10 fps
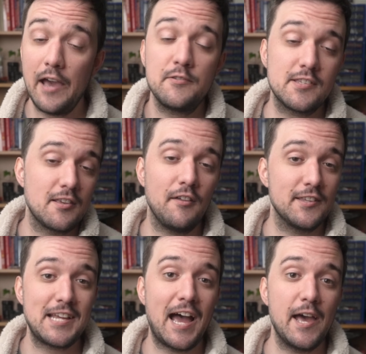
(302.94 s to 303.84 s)
I use this all
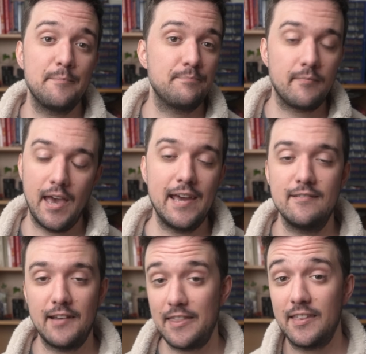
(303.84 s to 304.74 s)
the time,
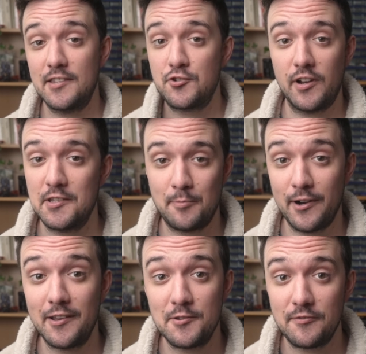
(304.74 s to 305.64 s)
and I think this trick is
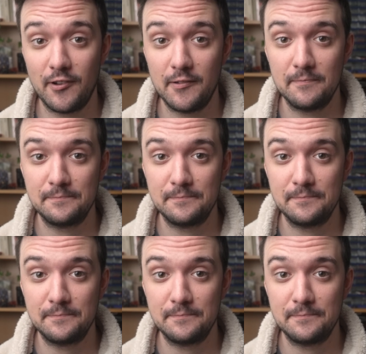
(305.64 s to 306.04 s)
pretty useful.